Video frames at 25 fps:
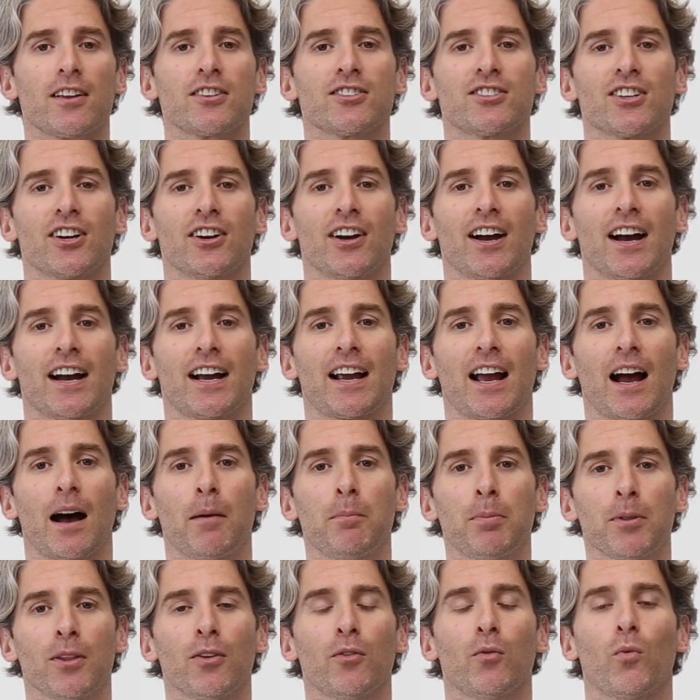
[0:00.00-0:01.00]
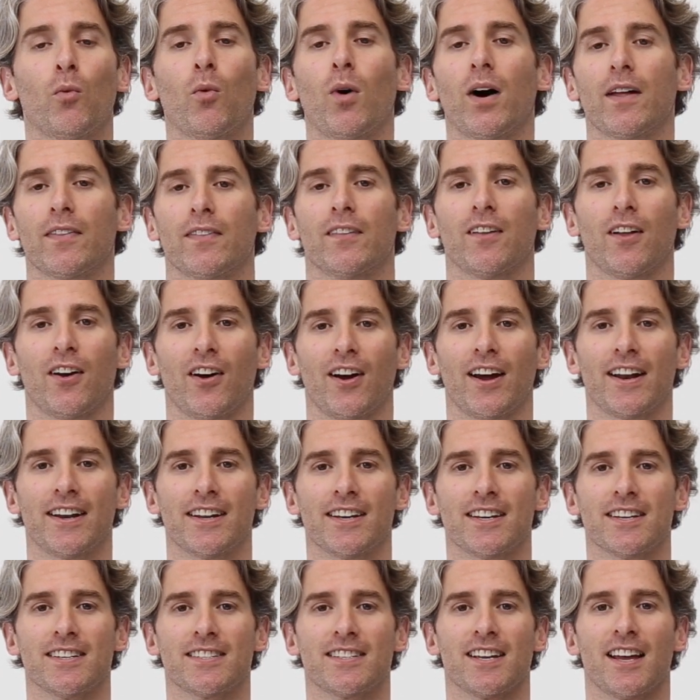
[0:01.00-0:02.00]
So a couple of
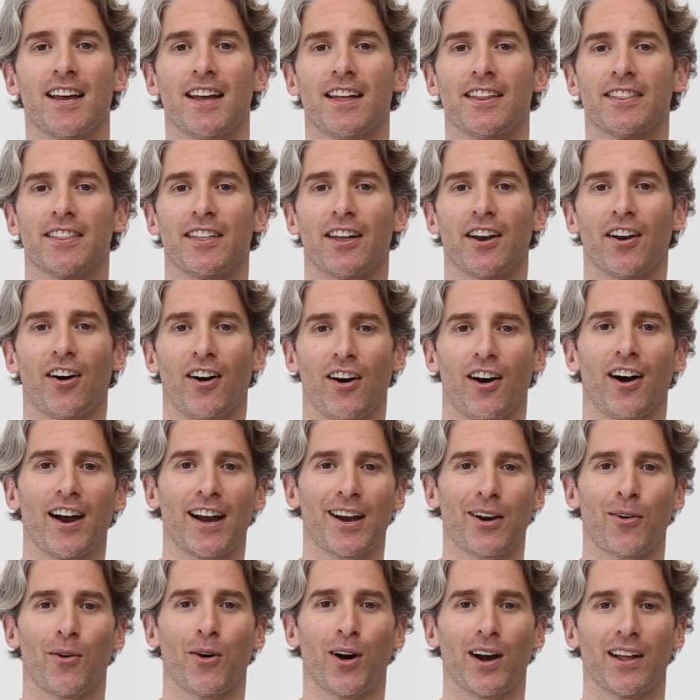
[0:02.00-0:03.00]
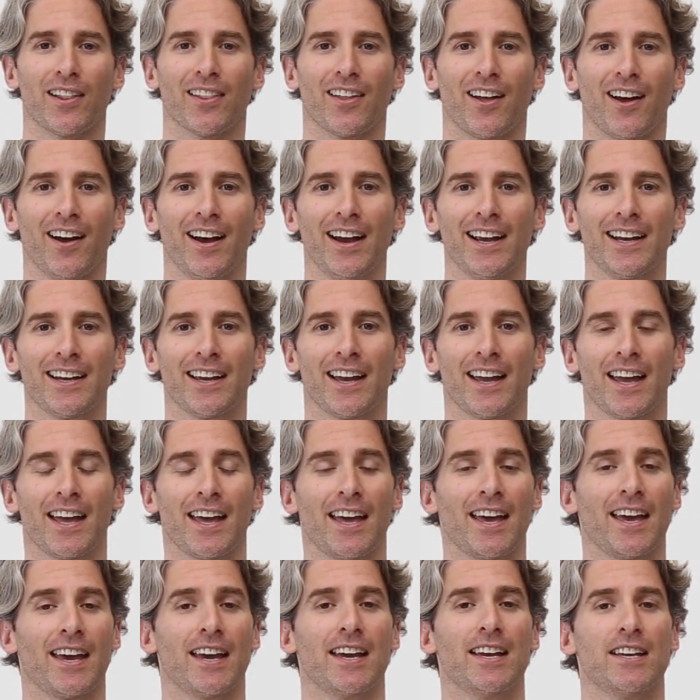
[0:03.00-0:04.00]
one-liners that I quite like
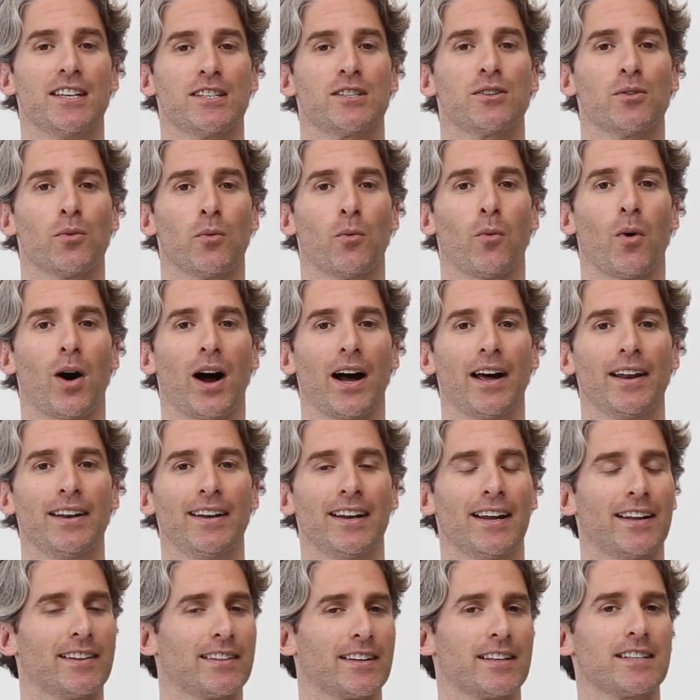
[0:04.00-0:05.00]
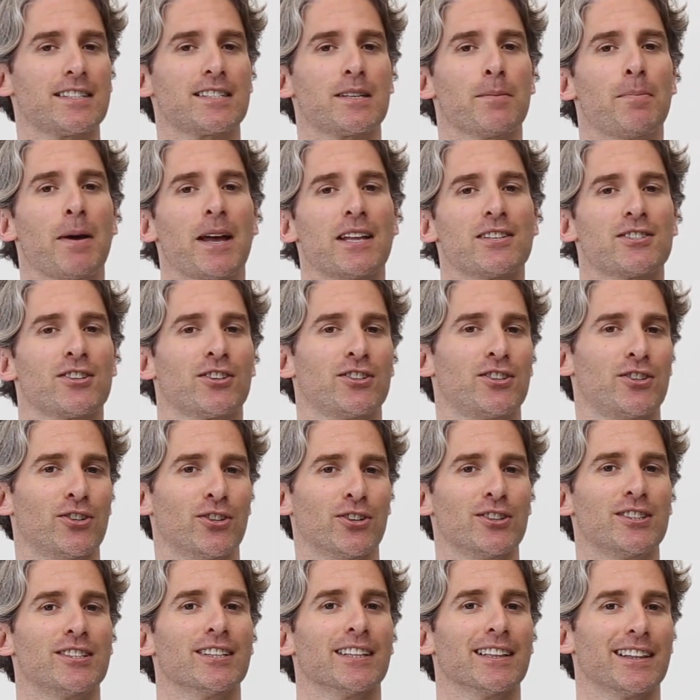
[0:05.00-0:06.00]
is one, and this depends on
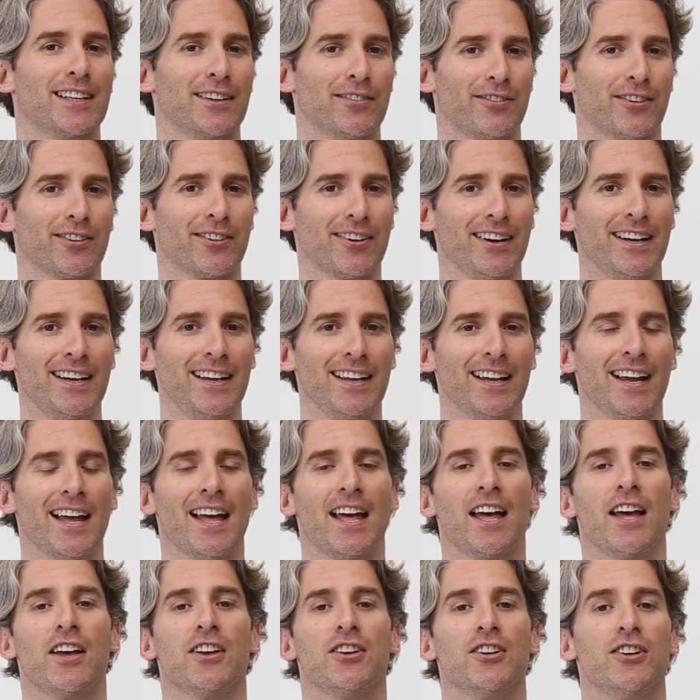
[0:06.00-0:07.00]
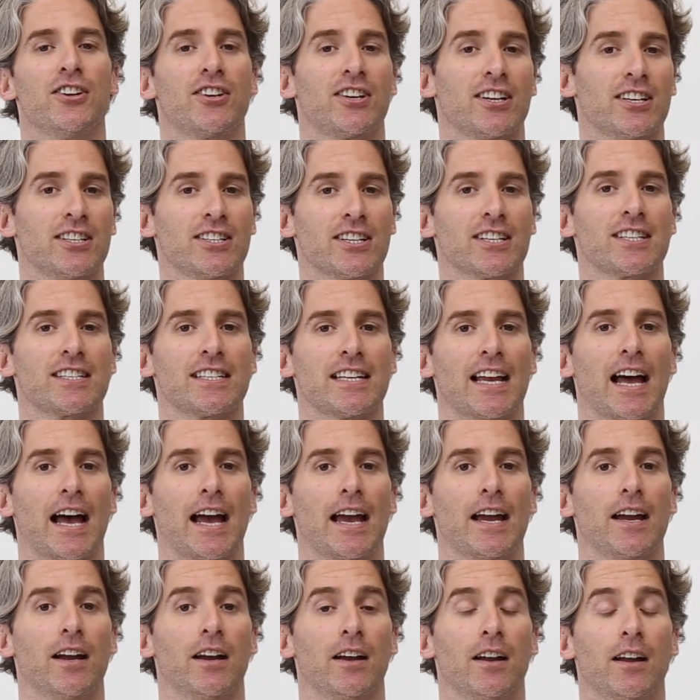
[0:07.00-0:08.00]
your delivery, you can just
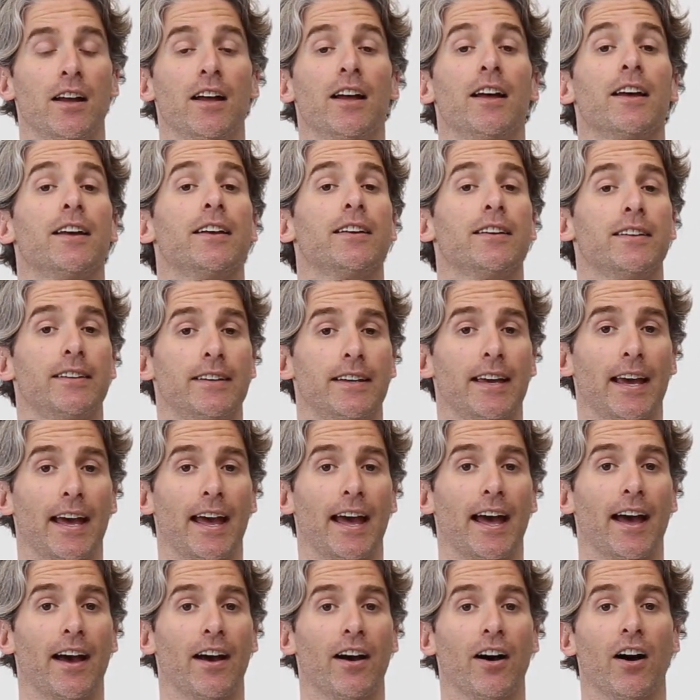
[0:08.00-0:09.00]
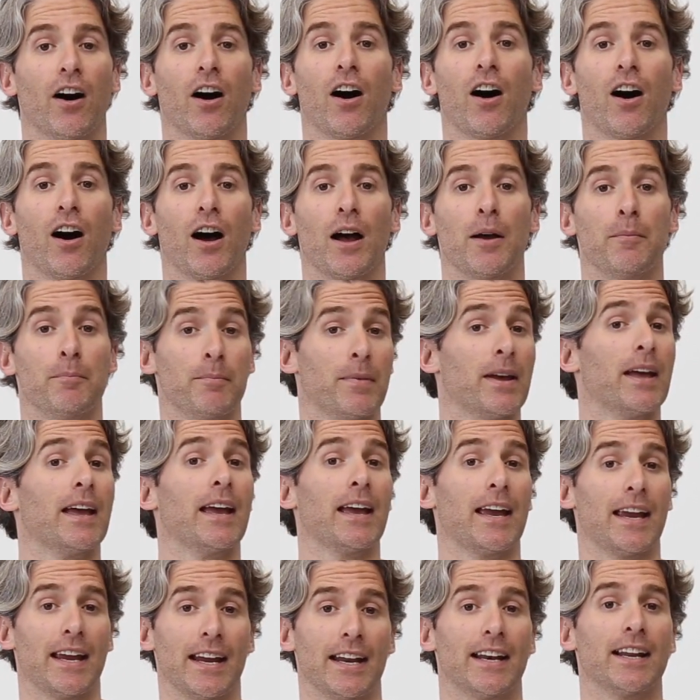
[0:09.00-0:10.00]
say, yeah, I'm
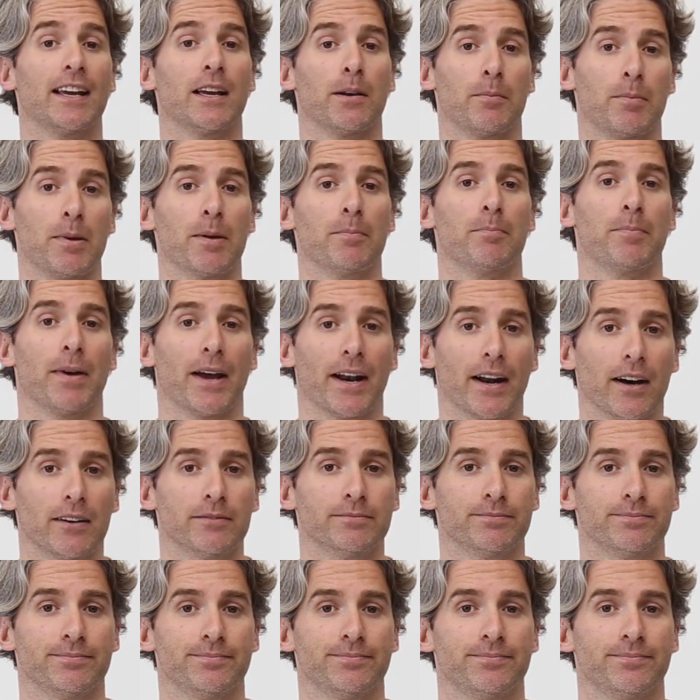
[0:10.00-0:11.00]
eating a bit better.